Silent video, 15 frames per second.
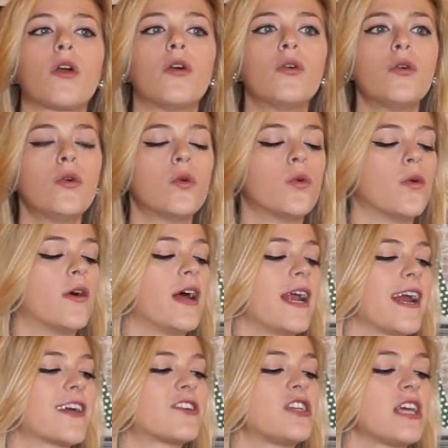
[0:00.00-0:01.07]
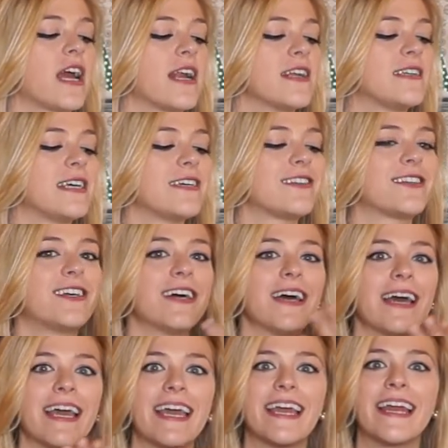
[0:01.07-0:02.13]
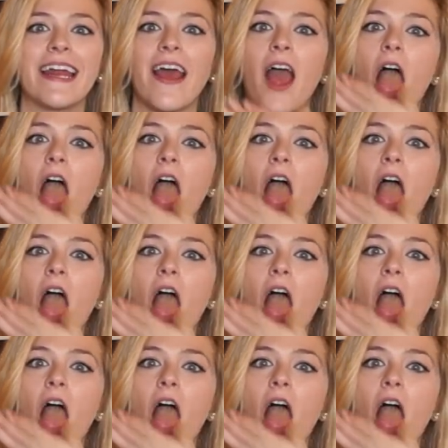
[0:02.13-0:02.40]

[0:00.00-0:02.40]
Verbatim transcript: Ooh, it actually kind of tastes good.